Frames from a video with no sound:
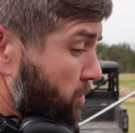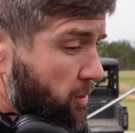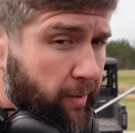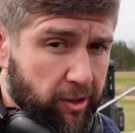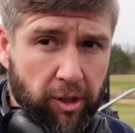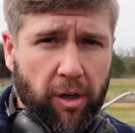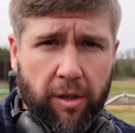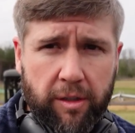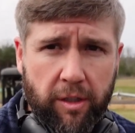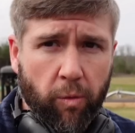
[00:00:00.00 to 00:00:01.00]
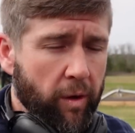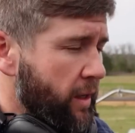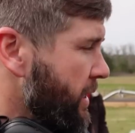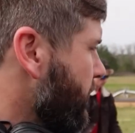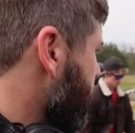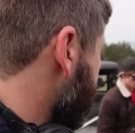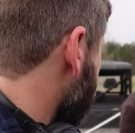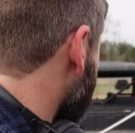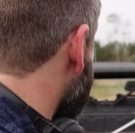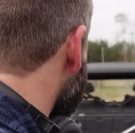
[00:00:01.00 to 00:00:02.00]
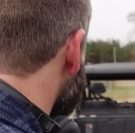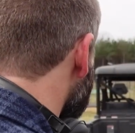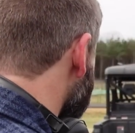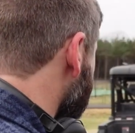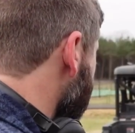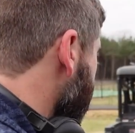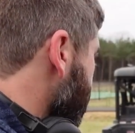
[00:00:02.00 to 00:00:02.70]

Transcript: are pretty much gone. So we're gonna go ahead and break these down